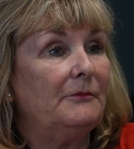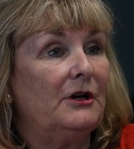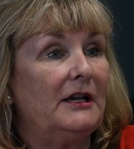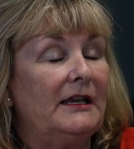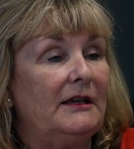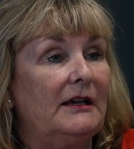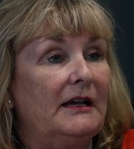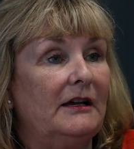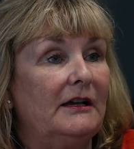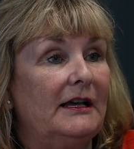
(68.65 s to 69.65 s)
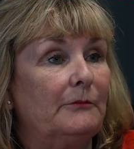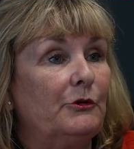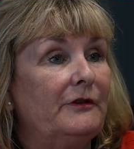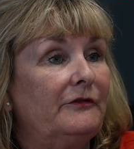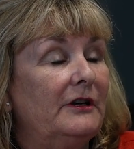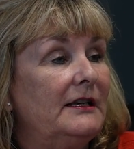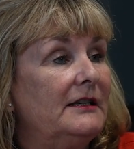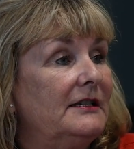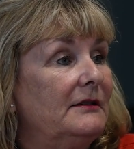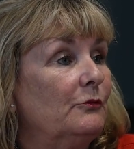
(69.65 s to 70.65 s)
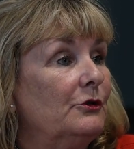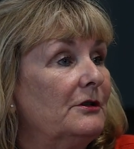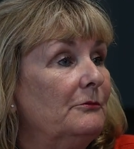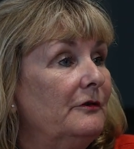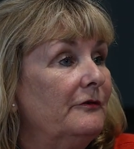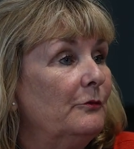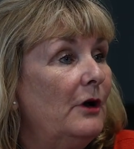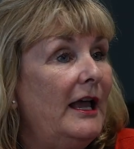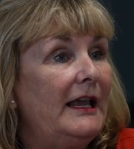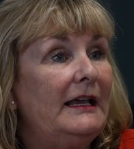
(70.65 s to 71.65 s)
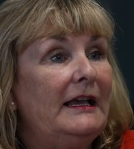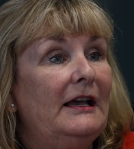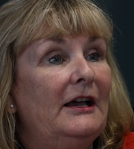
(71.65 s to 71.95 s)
I had a boyfriend, didn't want to move away.